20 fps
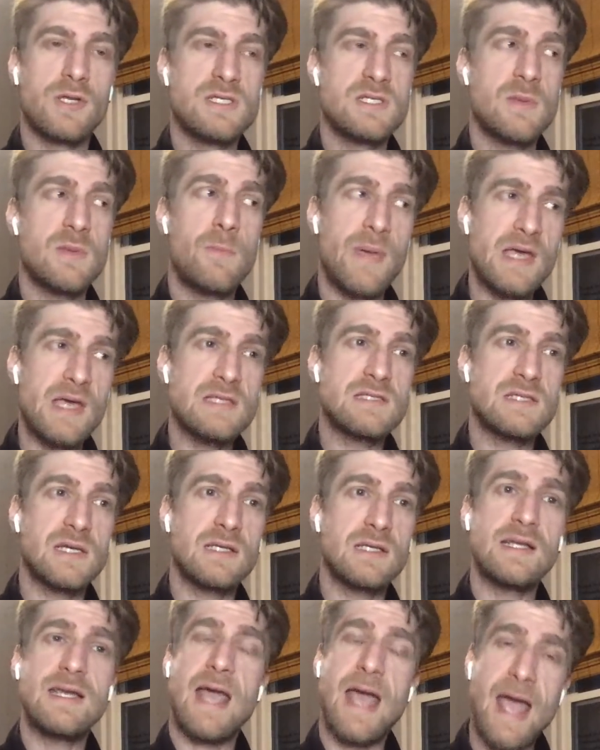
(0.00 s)
is it
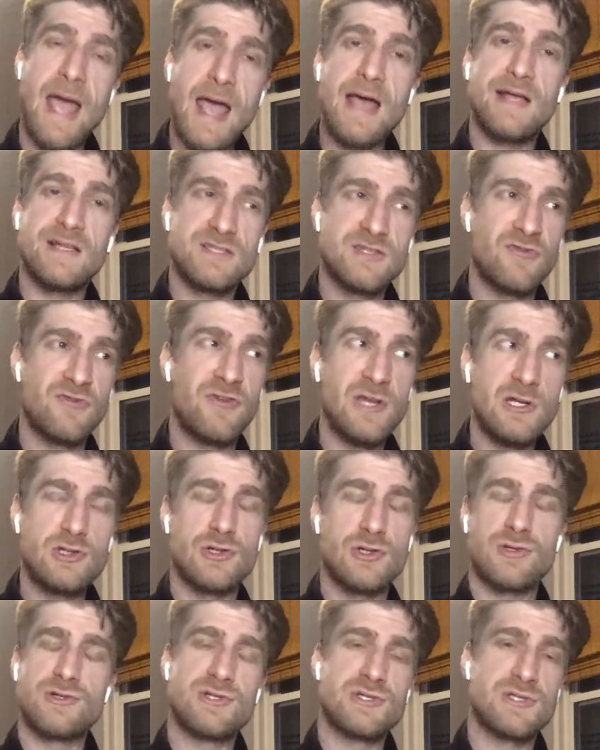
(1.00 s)
basically adds
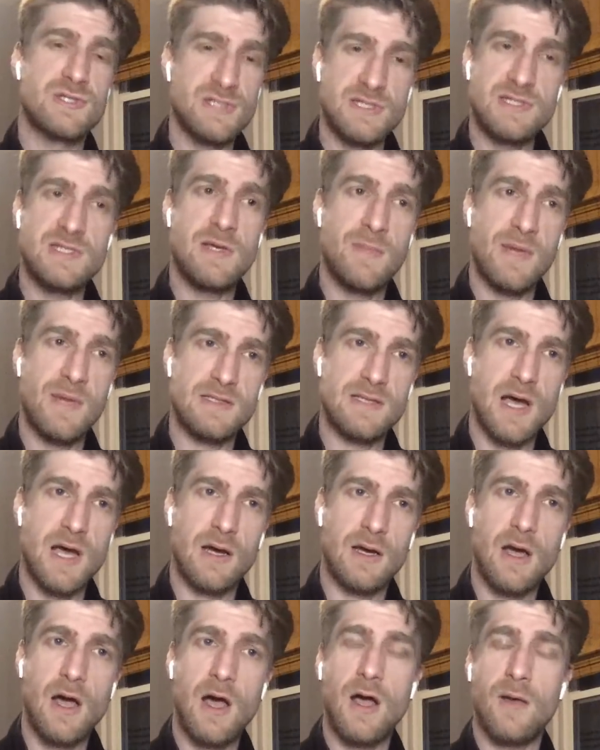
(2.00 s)
features to
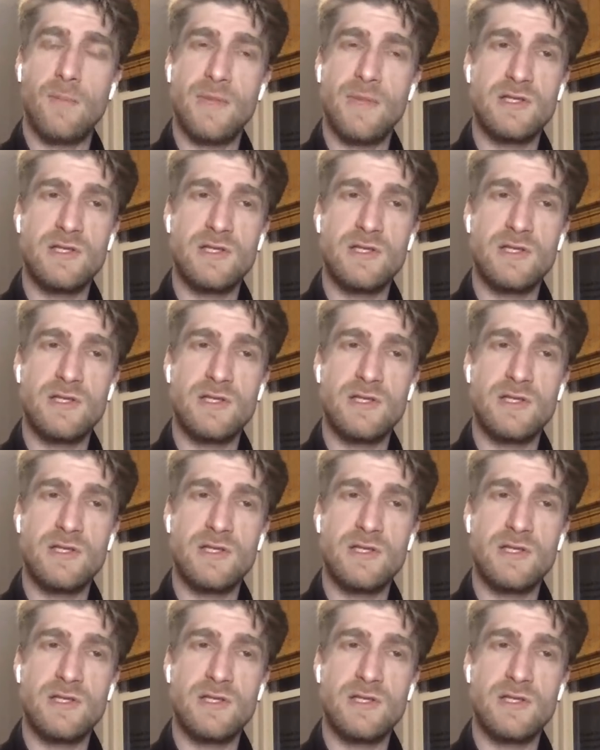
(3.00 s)
steemit.com.